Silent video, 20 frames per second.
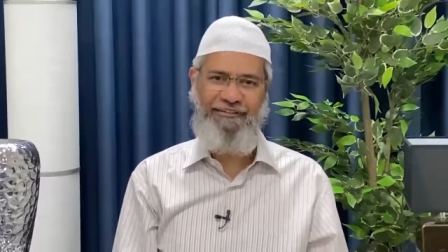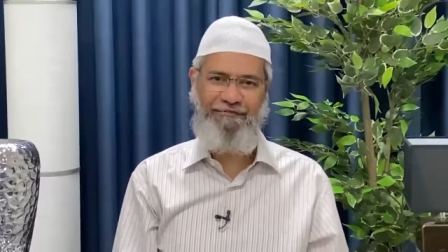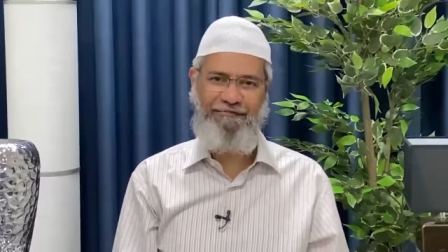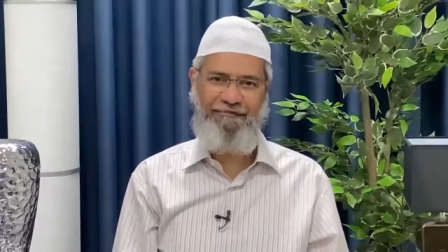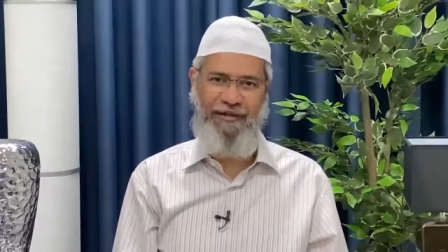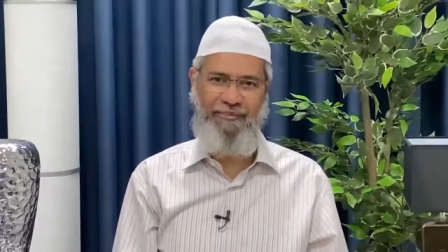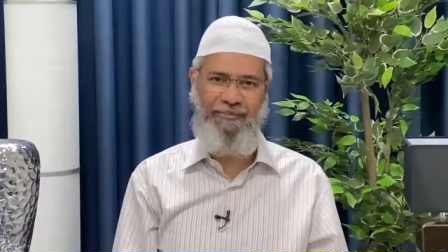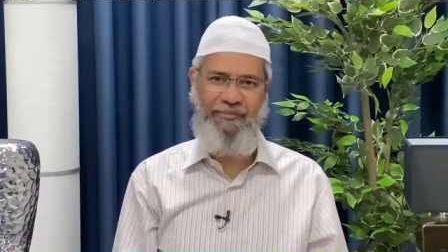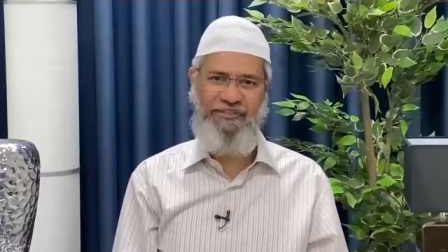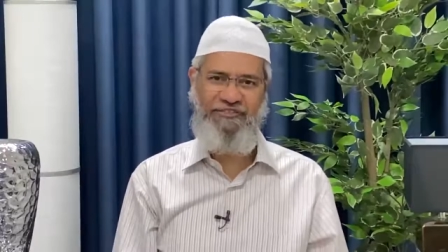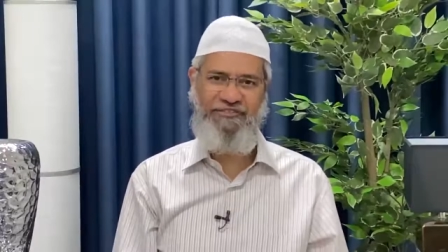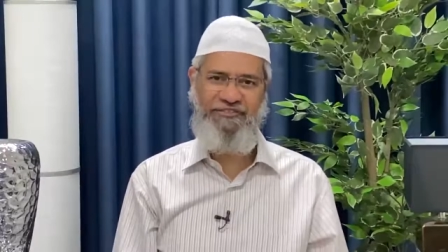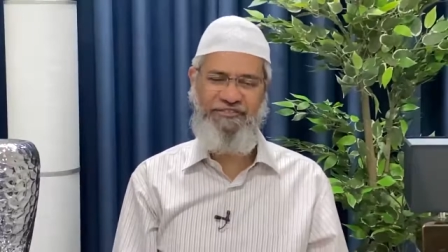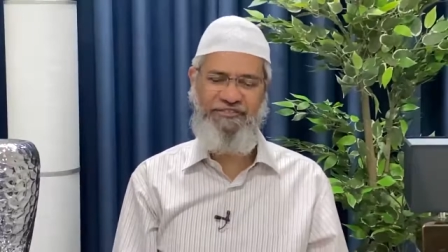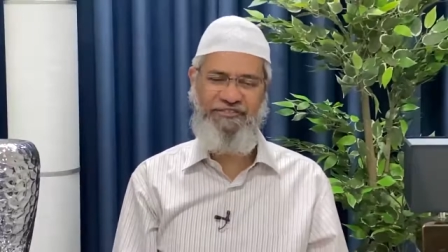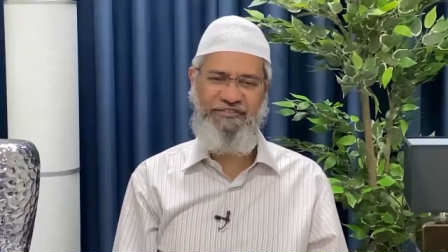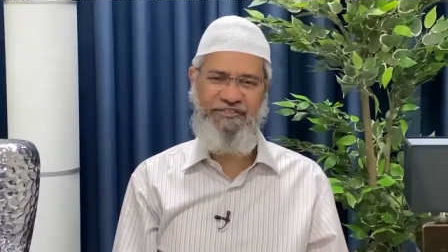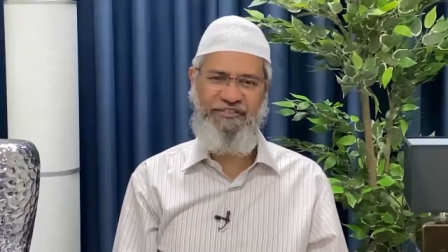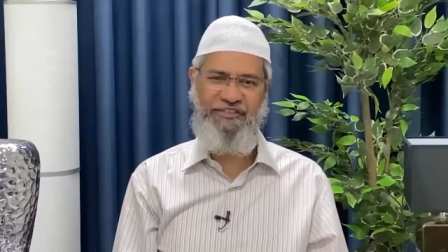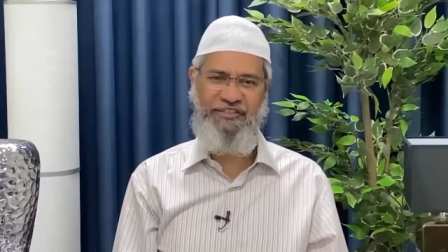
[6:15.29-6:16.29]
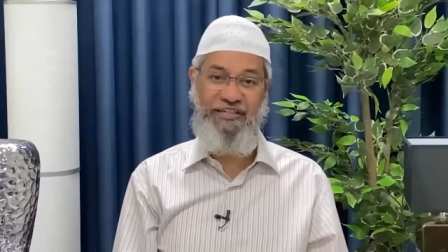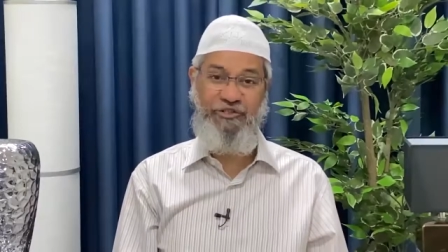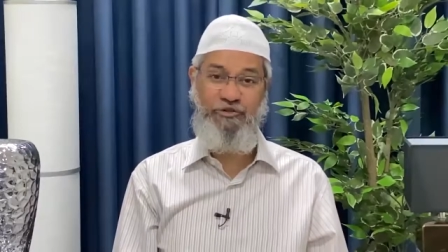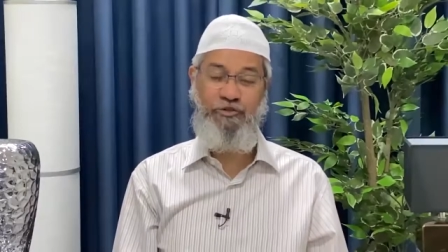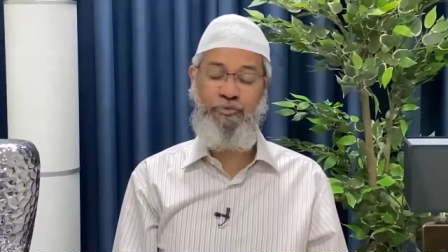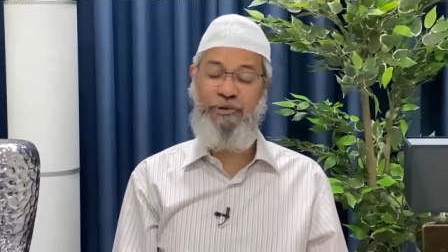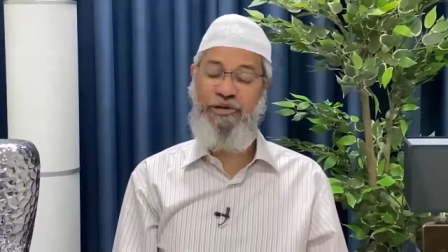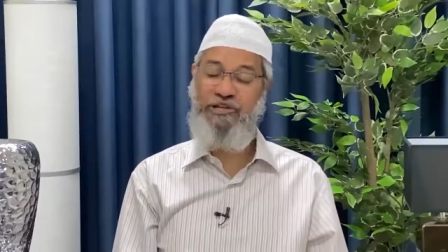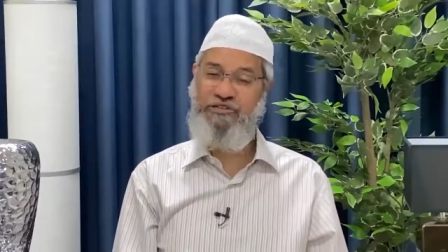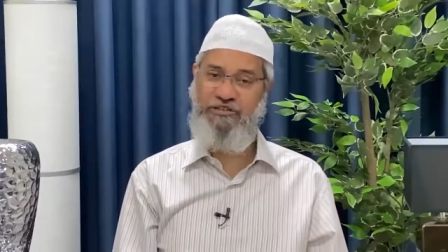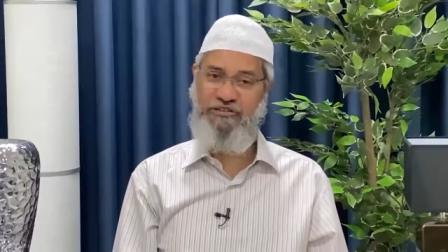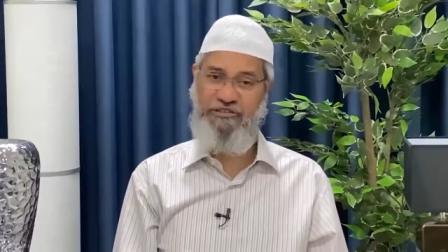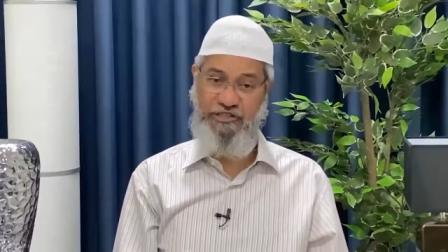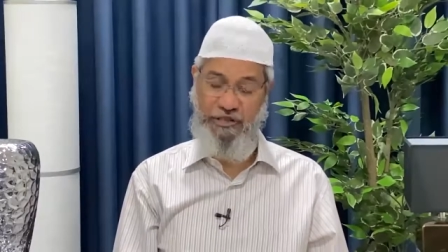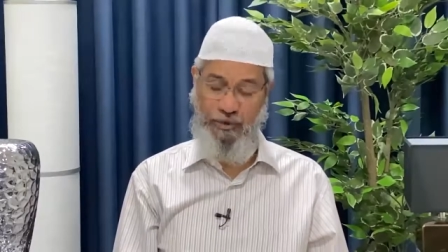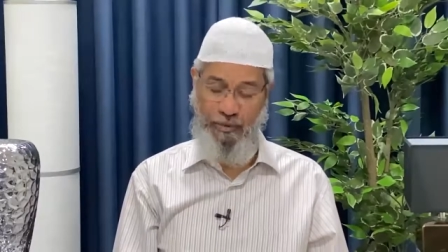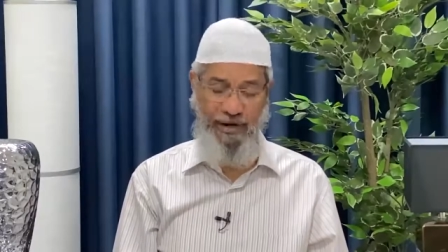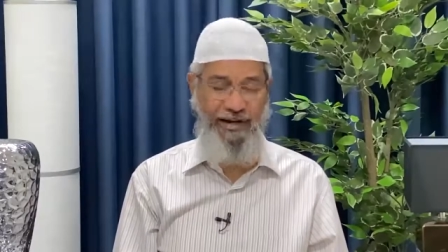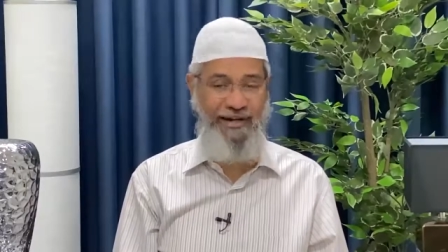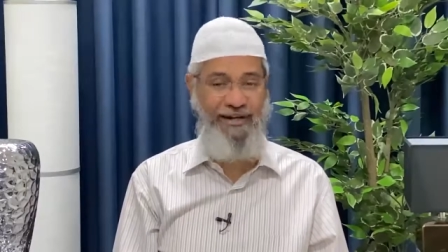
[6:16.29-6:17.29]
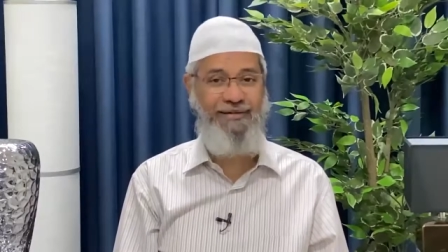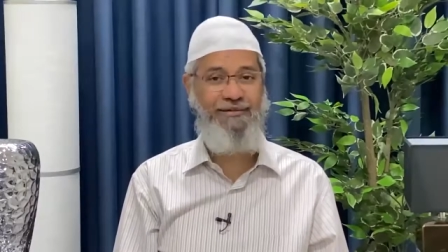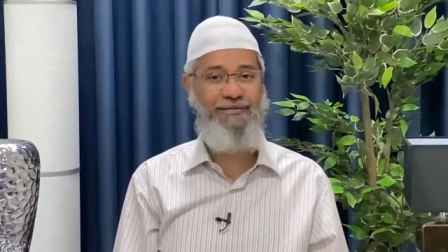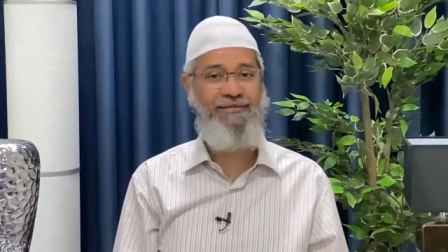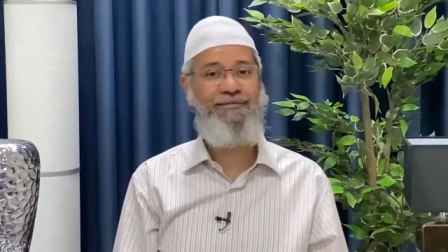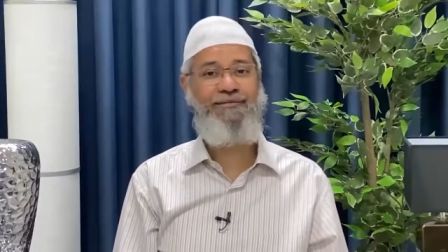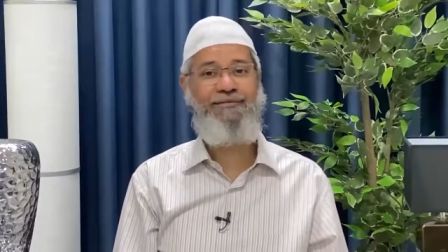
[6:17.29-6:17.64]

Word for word: famous Hindu preachers in the world.